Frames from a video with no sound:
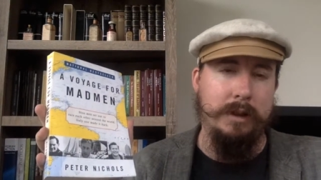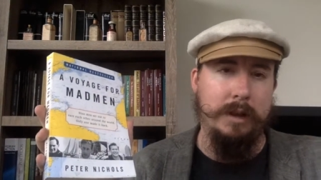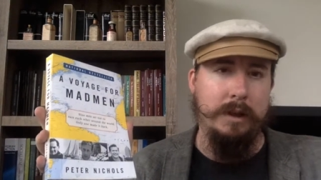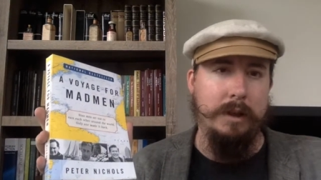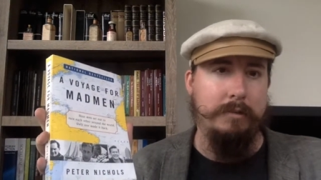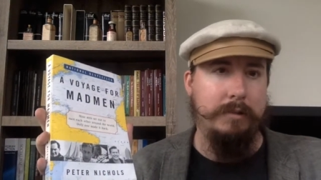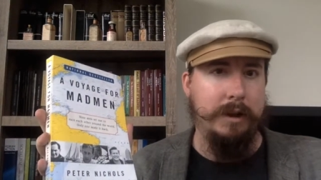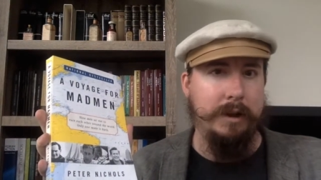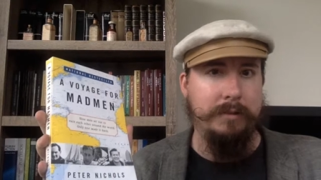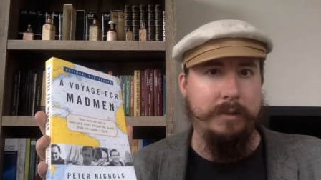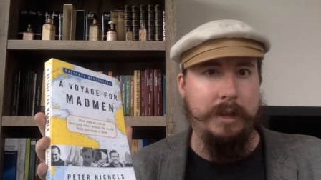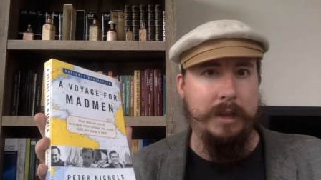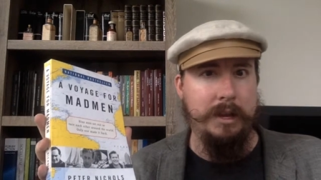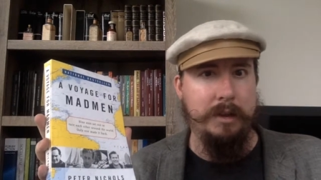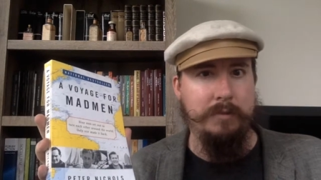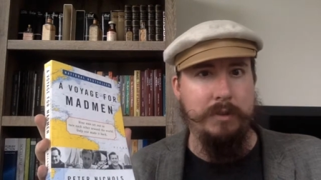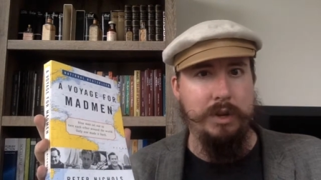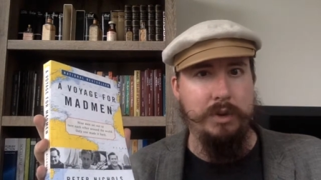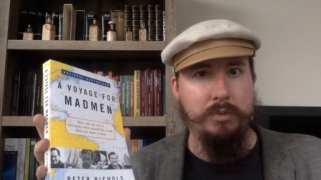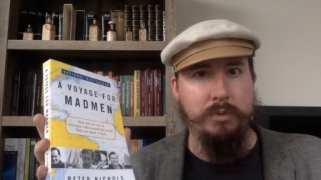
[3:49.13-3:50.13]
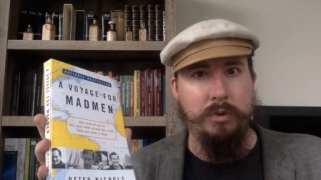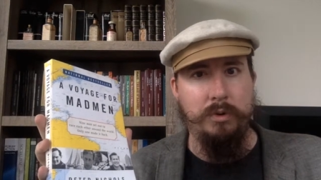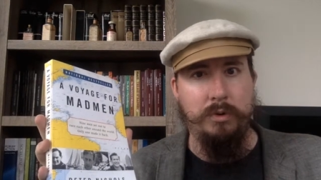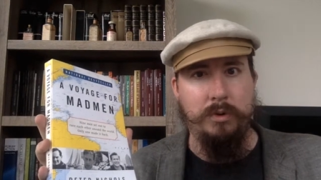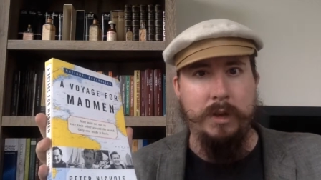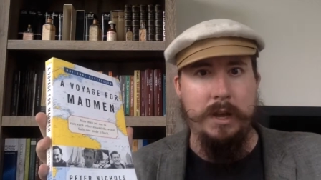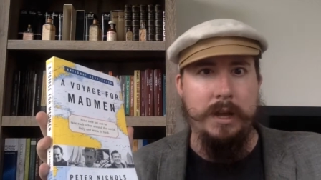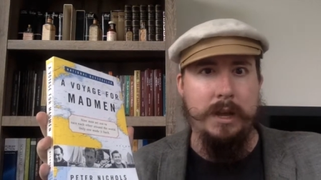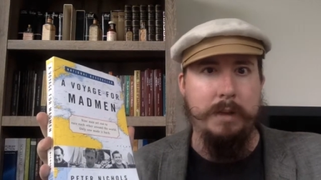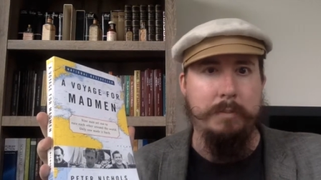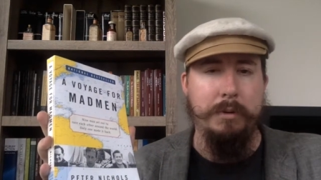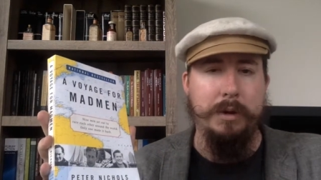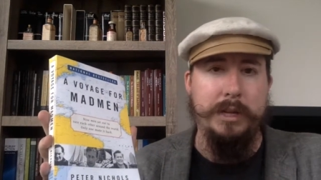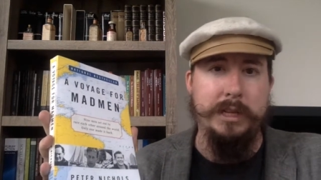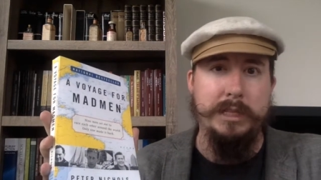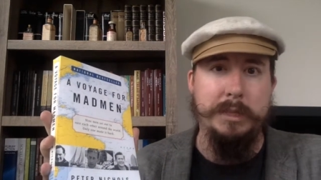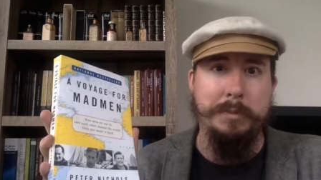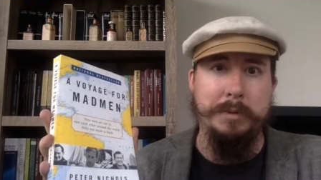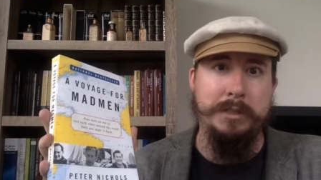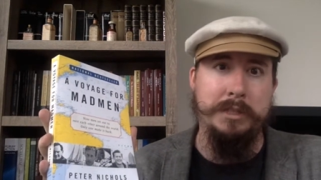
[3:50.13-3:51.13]
A lot of the individual
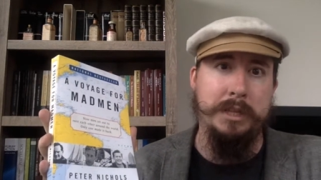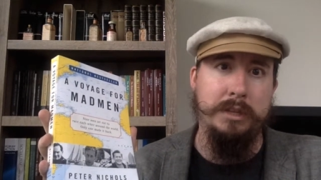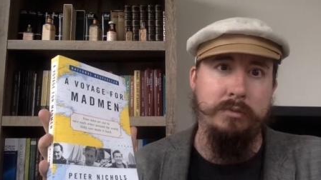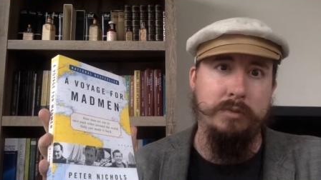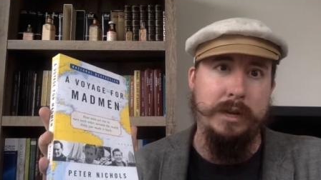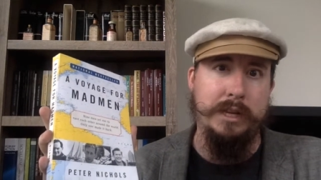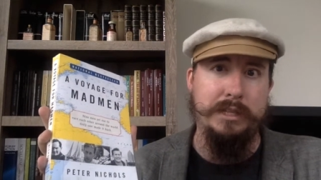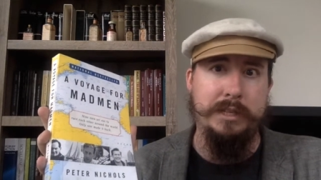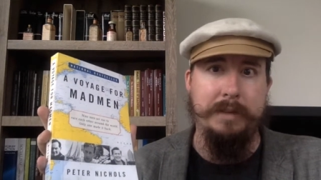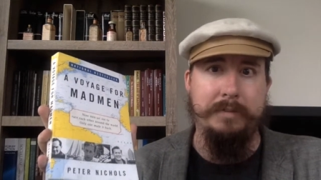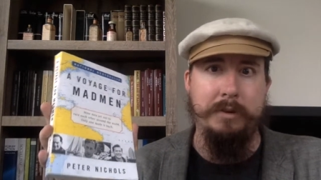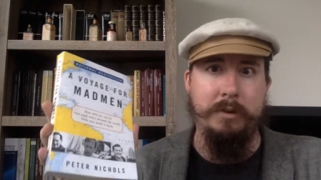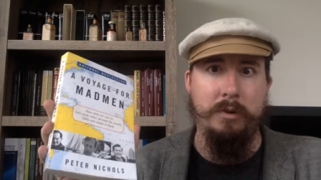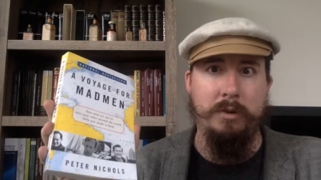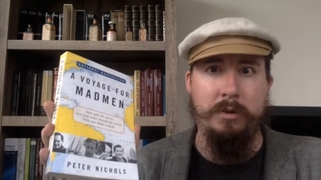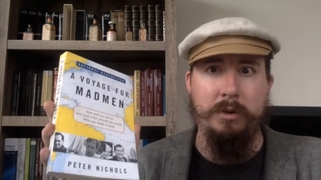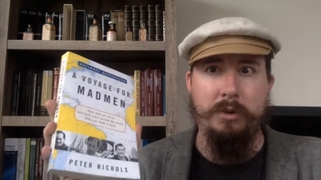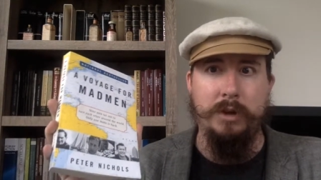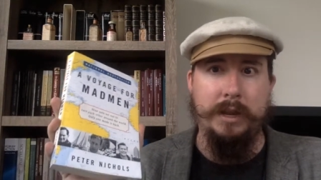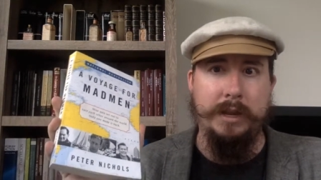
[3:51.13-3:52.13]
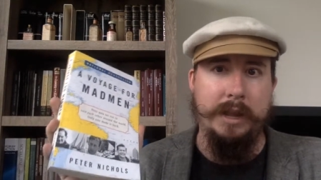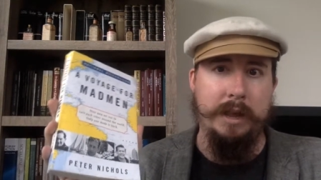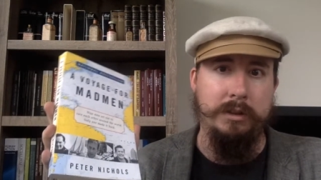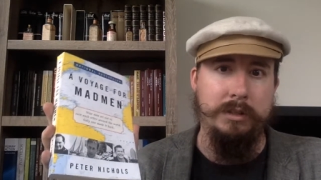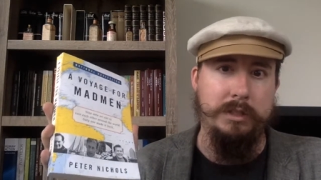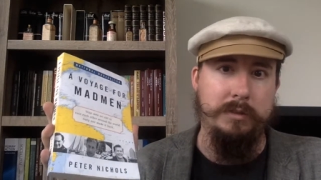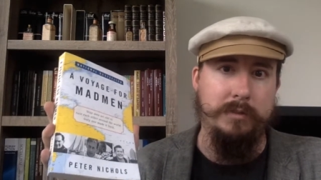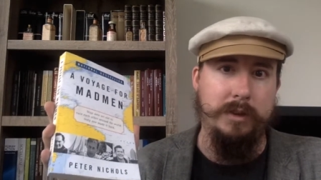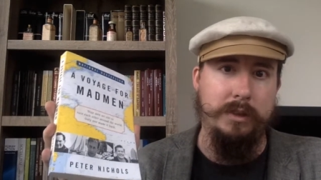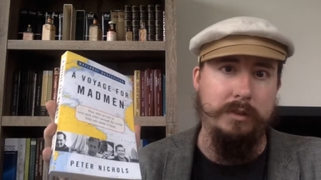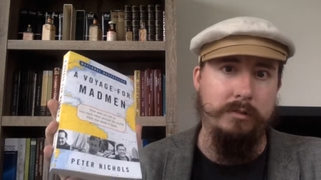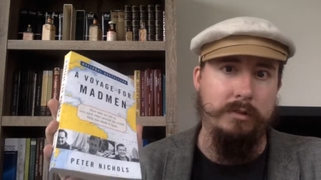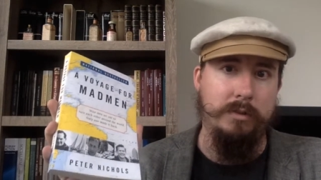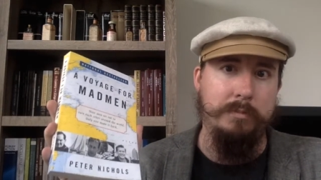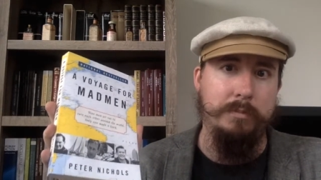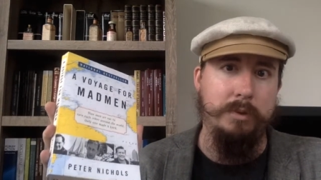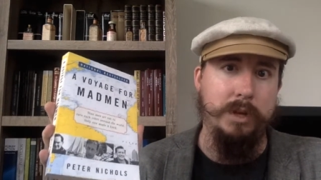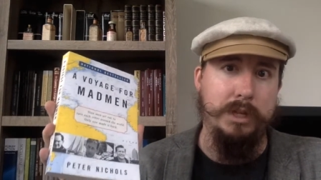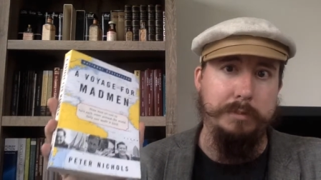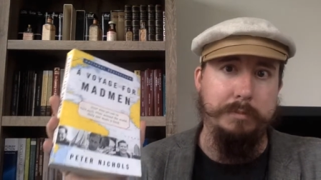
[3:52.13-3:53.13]
participants in the race have their own accounts of it, their own
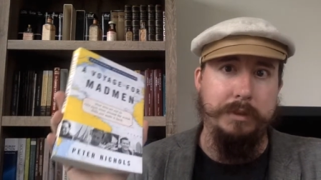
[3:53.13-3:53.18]
books,